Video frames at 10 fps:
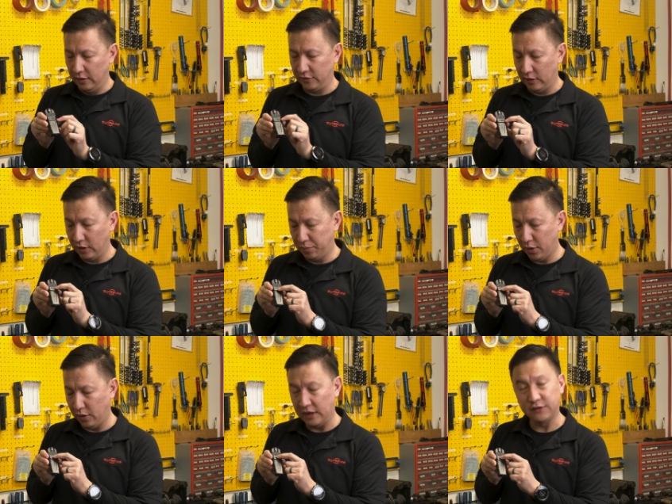The Stiletto
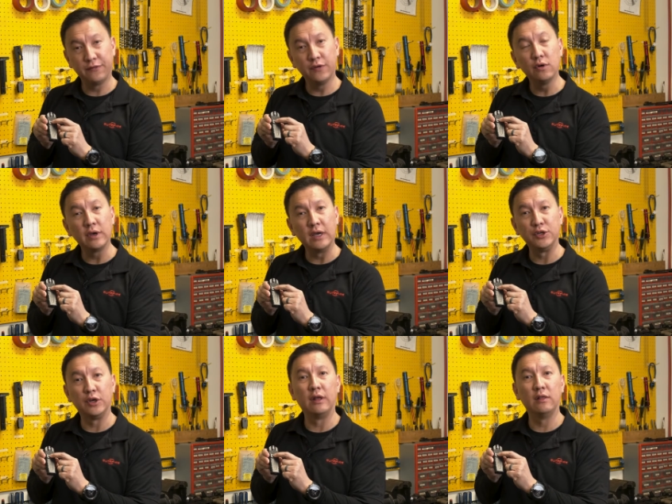Pro has a fuel
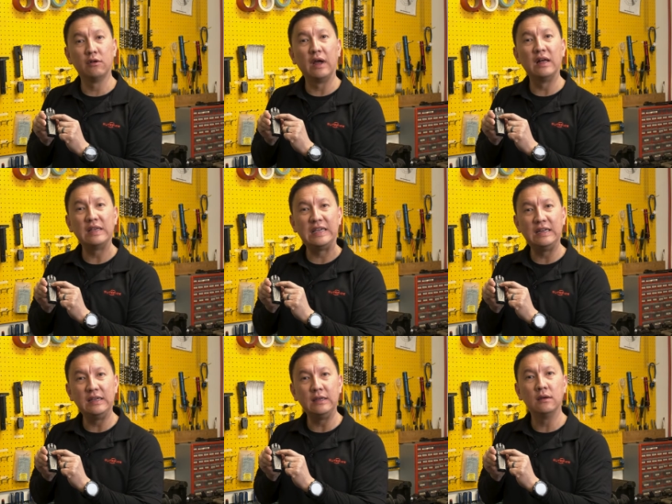gauge, a little
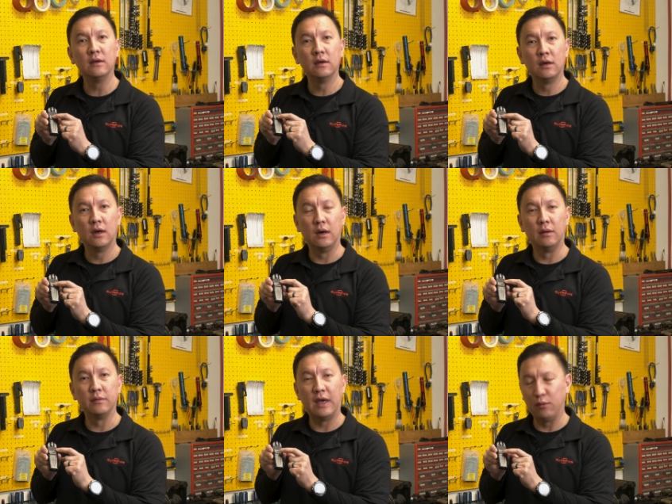LED
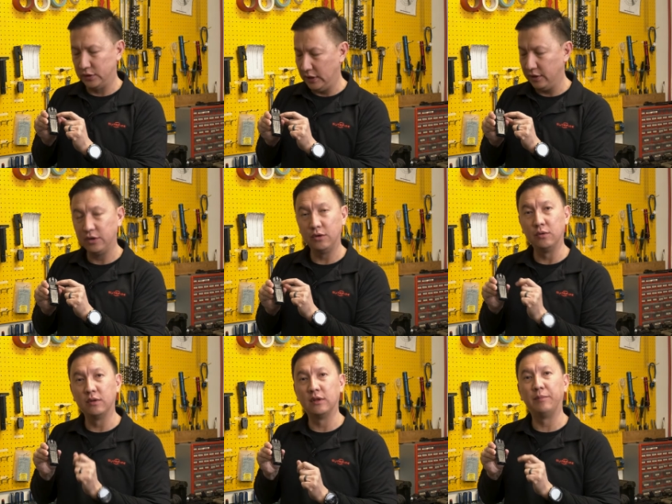um, that will tell
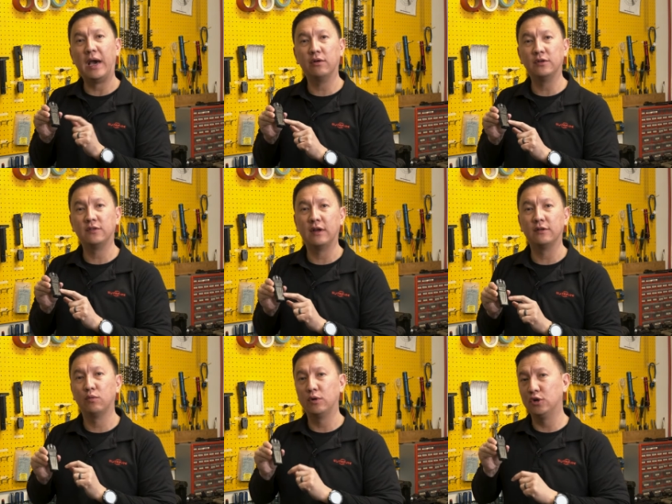you the battery
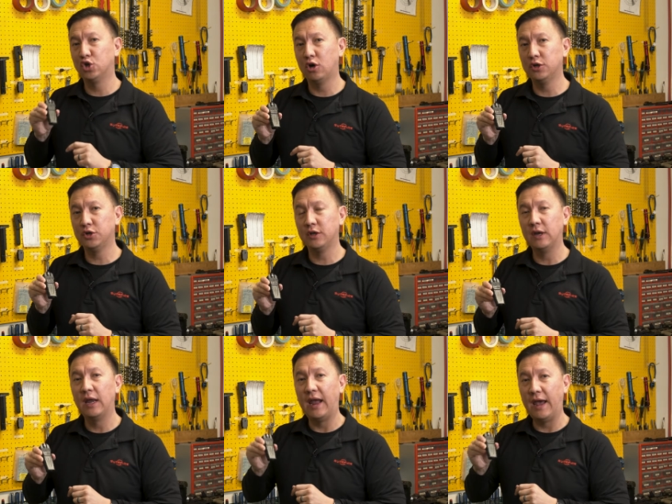status when you're charging
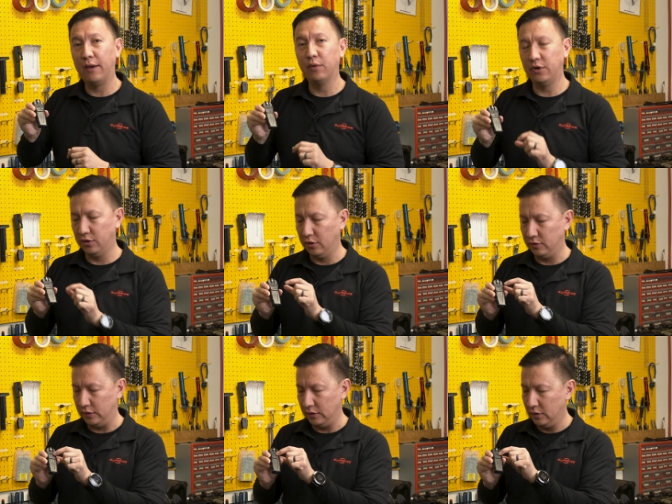it and when you're
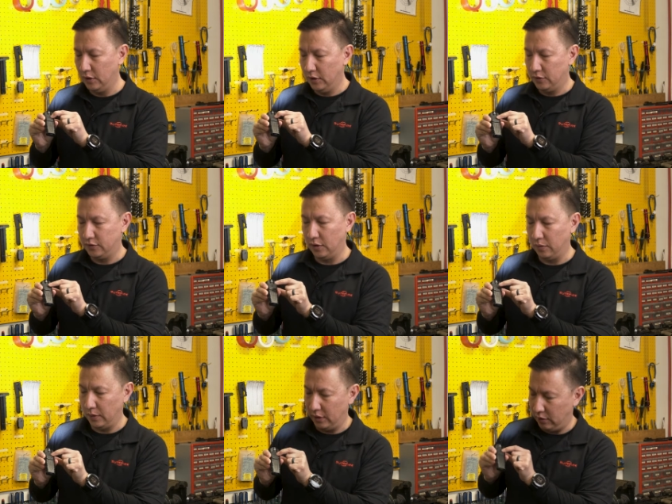using it.
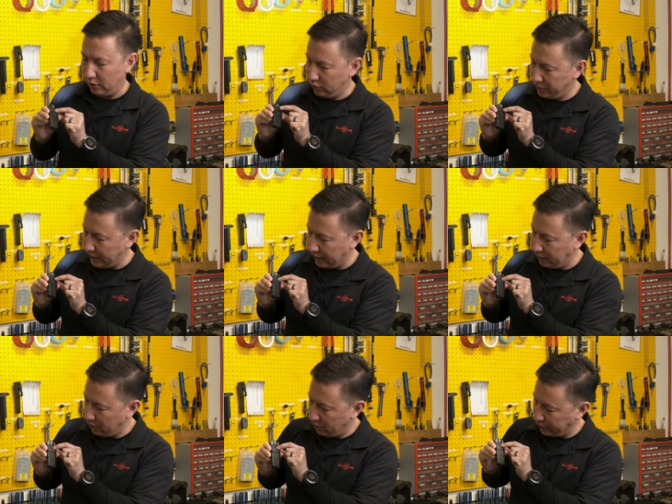So it'll
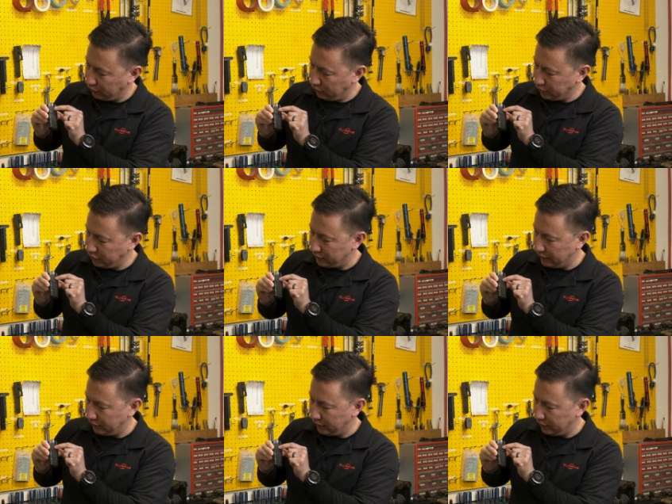illuminate when you're using